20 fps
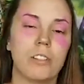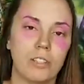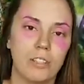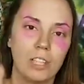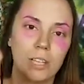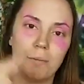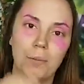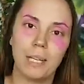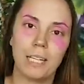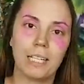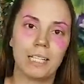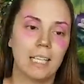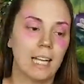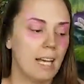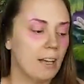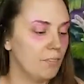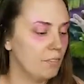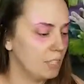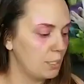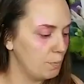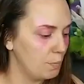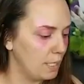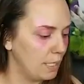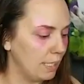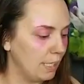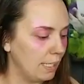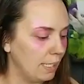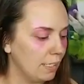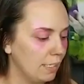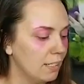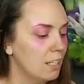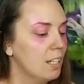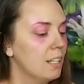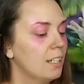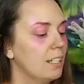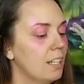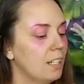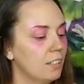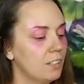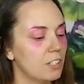That way I can have as many
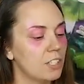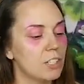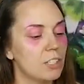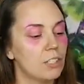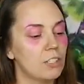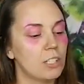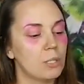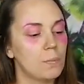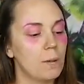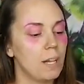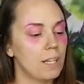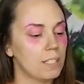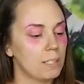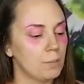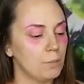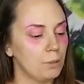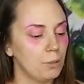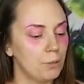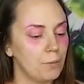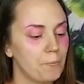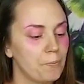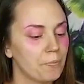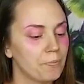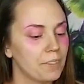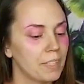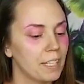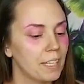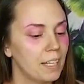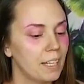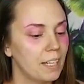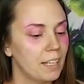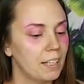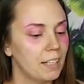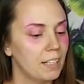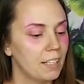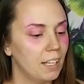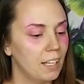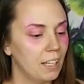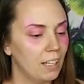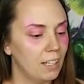colors in there as possible.
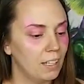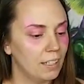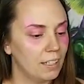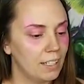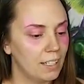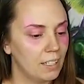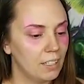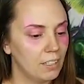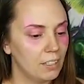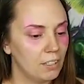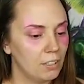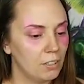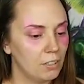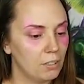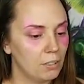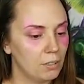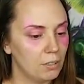Can you...